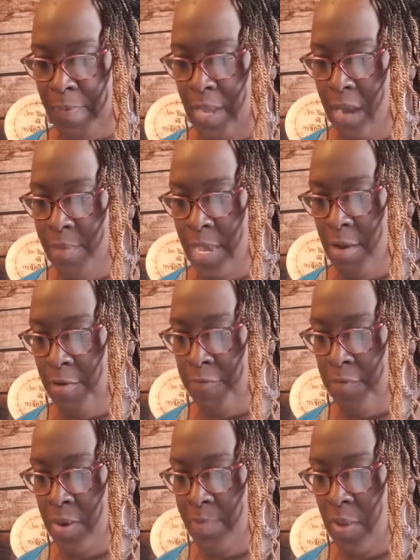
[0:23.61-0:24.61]
um, hearing
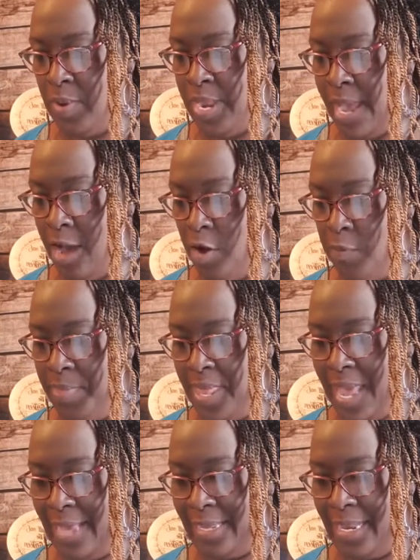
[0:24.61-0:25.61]
from you, and I hope that
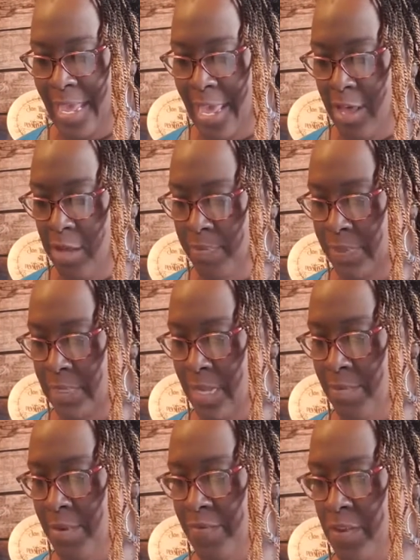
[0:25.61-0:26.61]
I can help
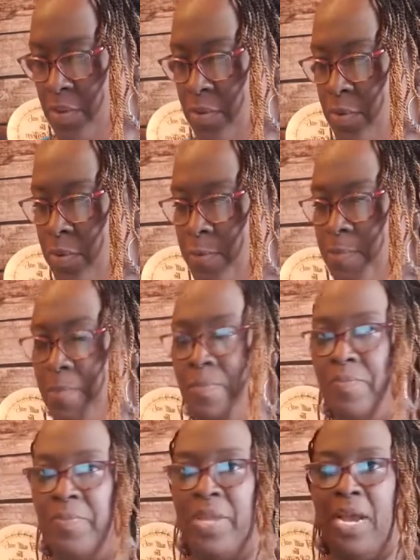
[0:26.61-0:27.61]
some of you
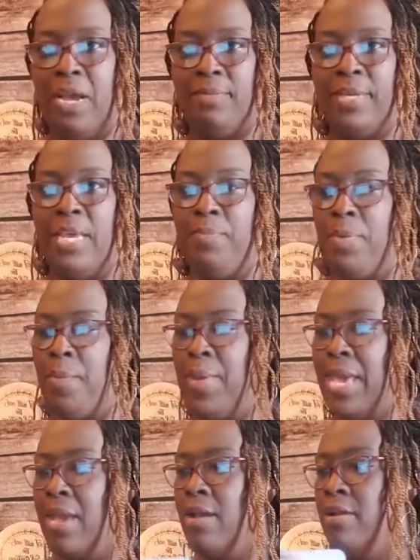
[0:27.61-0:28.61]
um, get
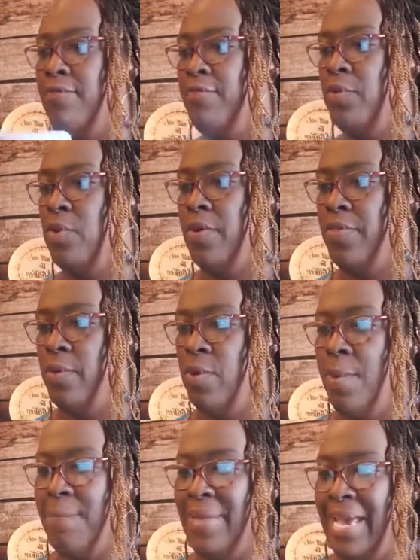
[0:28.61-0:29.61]
prepared for the
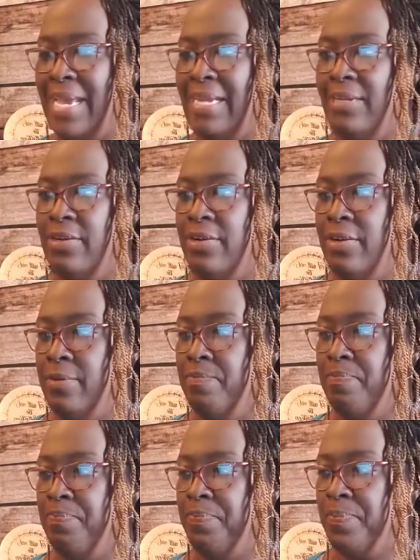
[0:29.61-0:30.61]
remainder
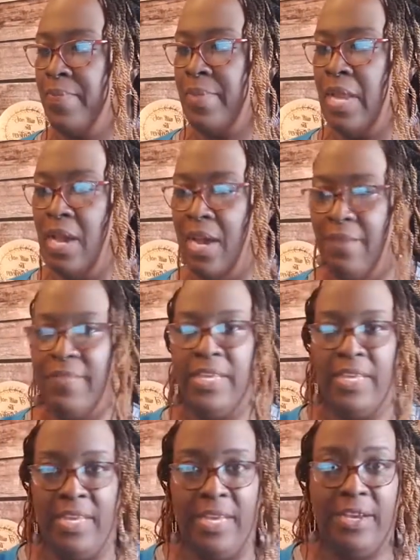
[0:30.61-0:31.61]
of the
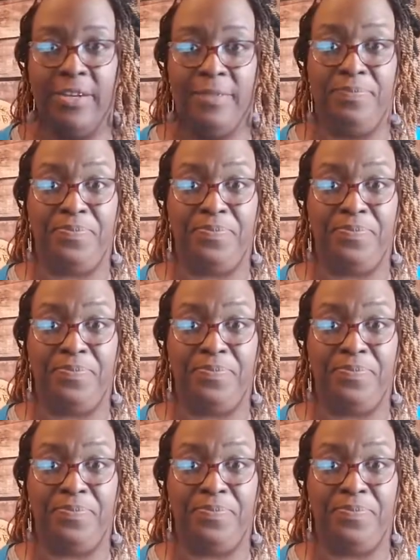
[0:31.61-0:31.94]
year,